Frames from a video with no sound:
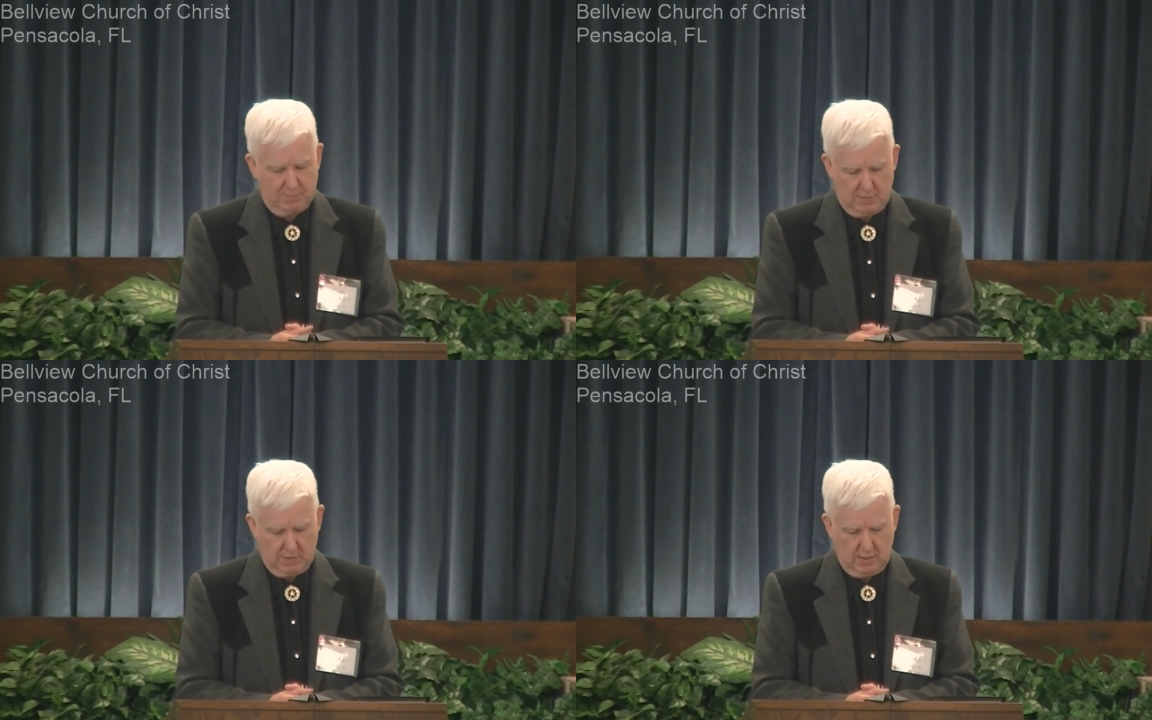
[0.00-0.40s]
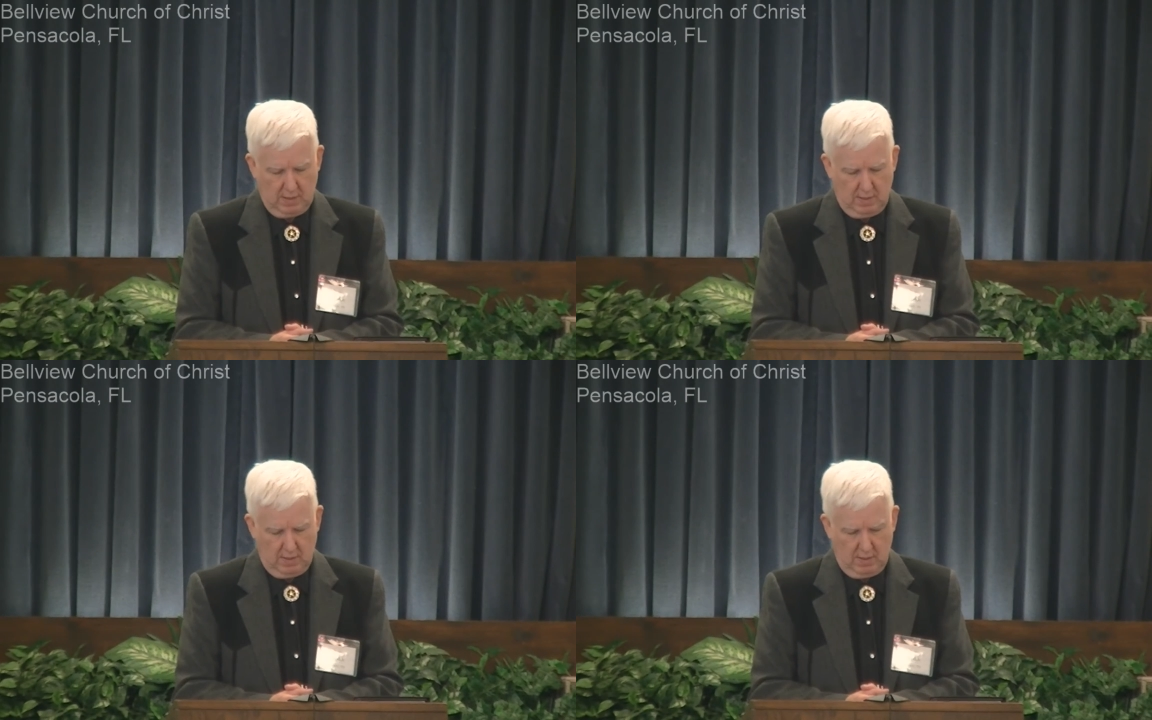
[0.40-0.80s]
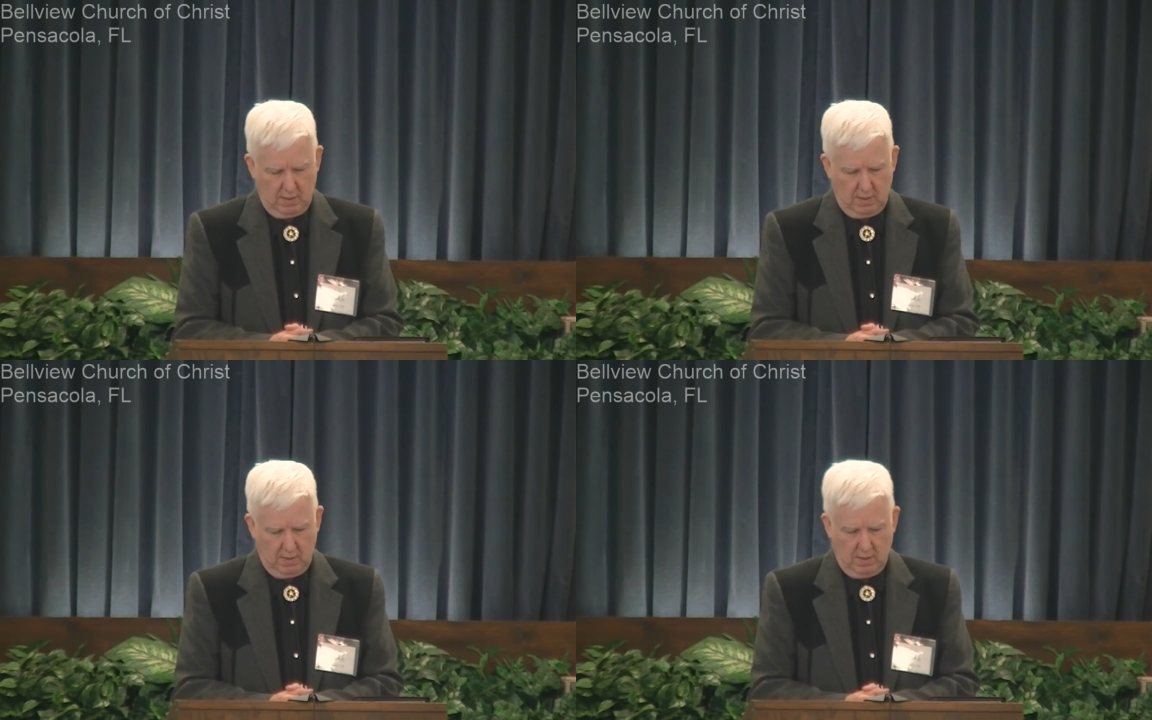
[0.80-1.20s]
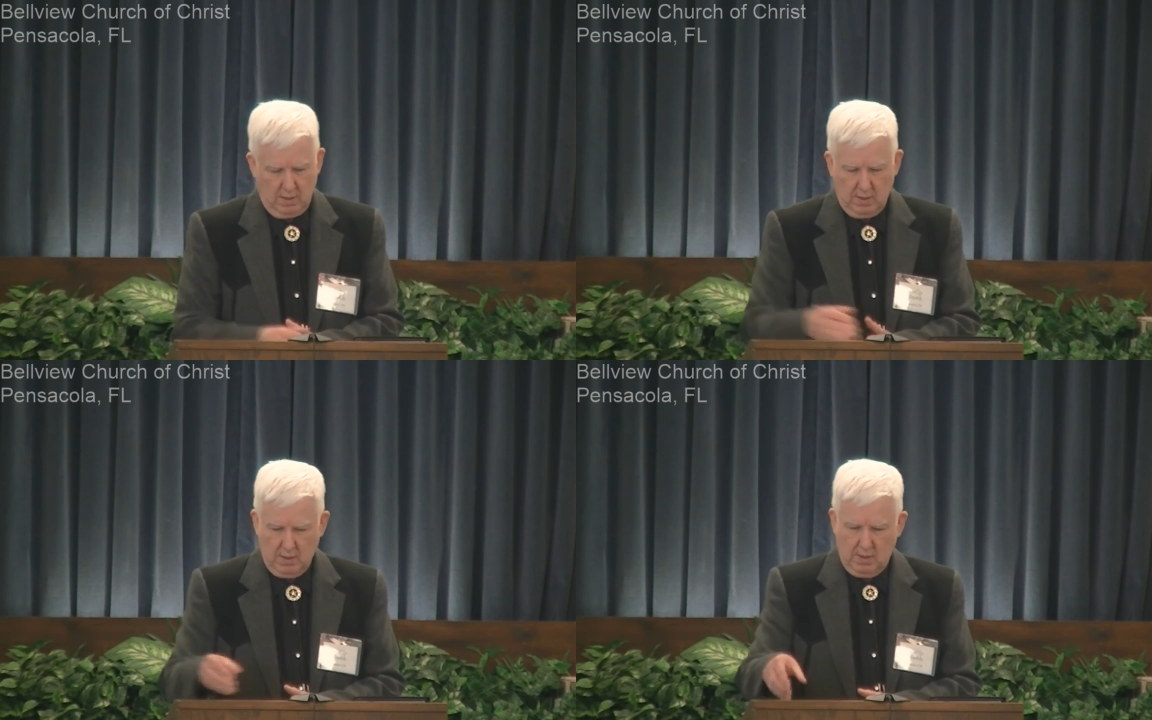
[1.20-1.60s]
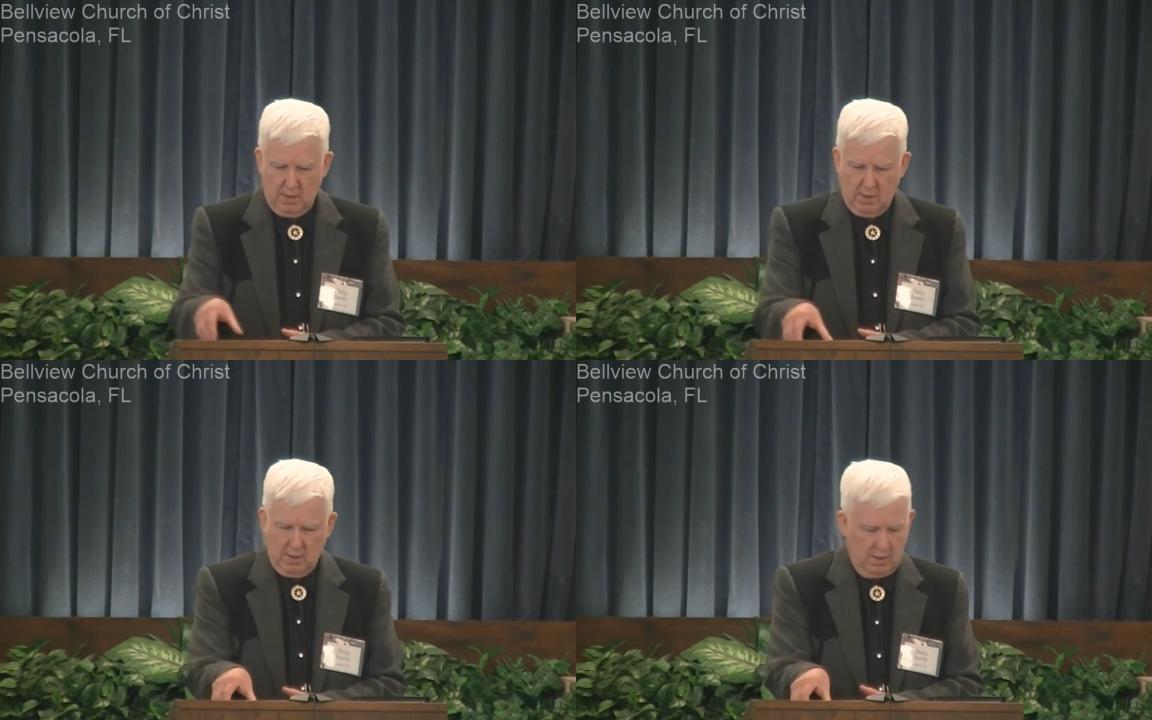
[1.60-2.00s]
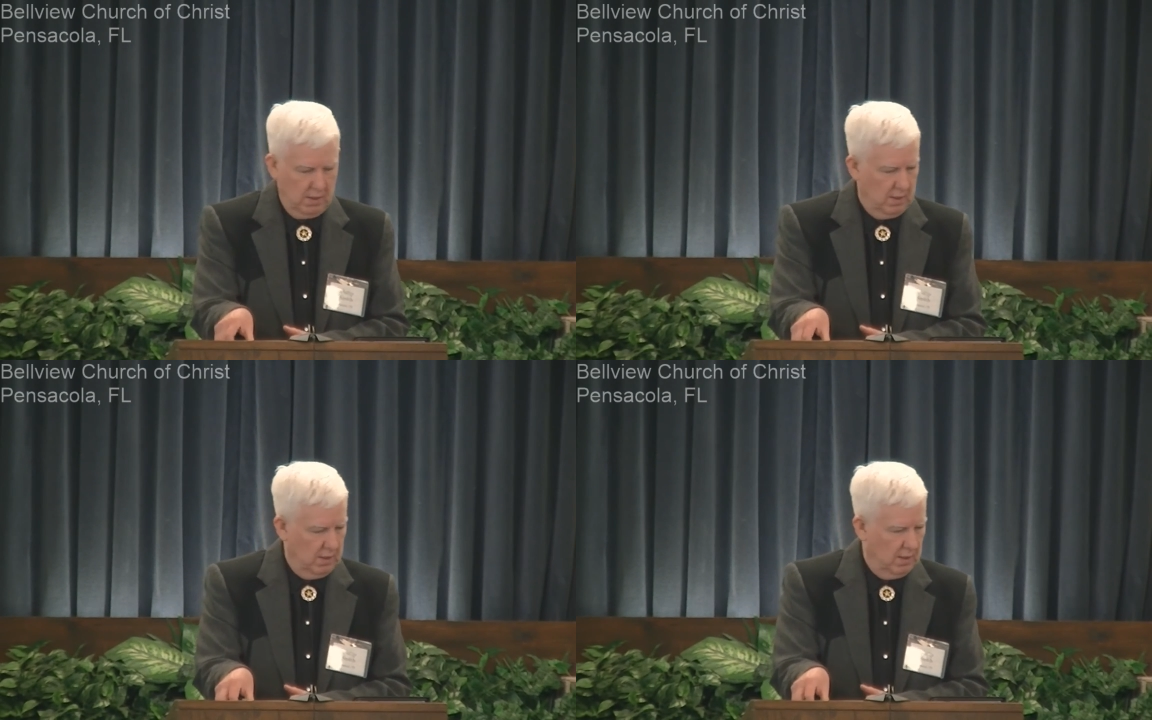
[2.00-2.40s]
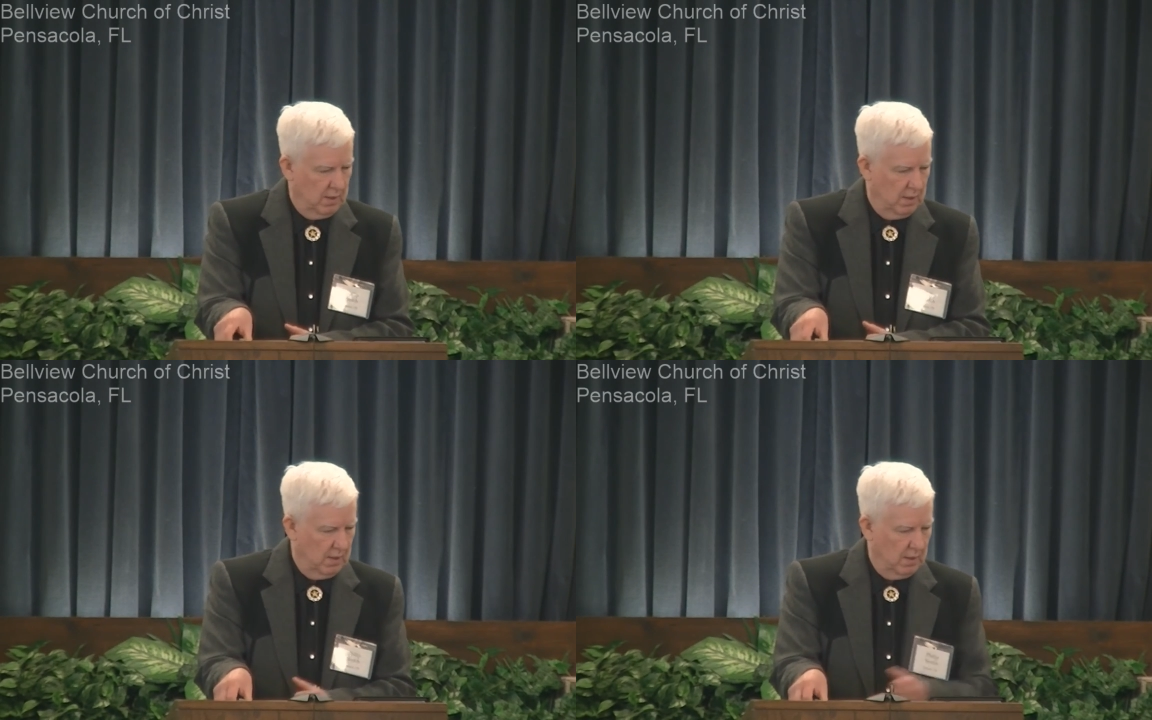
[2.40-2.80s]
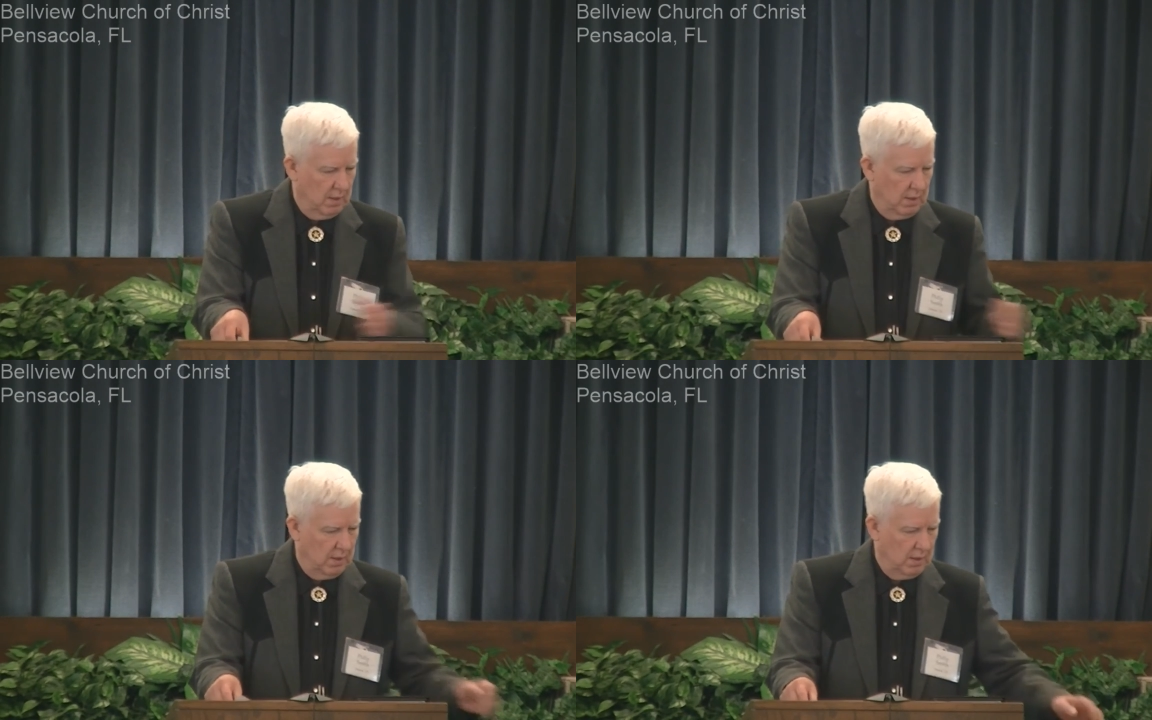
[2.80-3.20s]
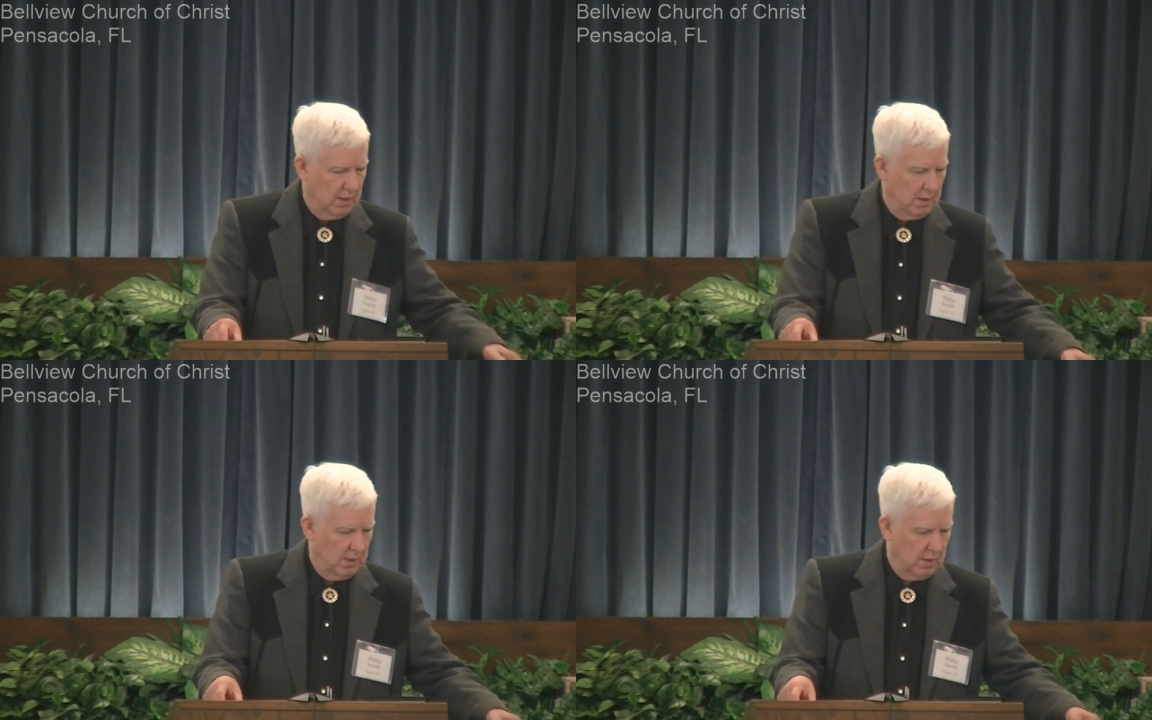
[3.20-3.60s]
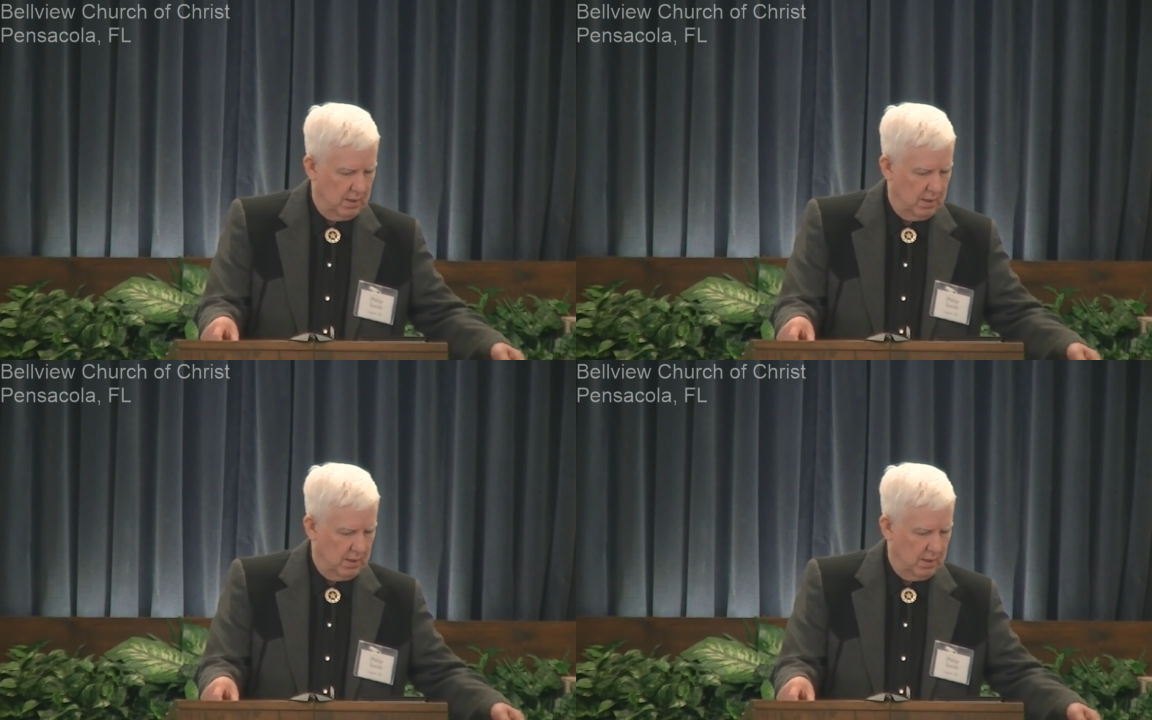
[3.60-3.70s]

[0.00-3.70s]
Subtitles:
Nothing is said.